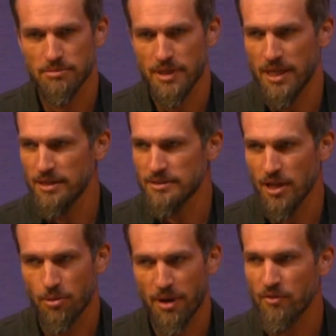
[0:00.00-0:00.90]
He didn't
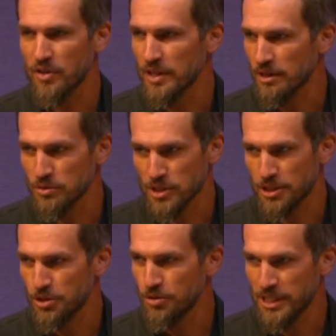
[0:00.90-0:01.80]
tell them everything He was going to do.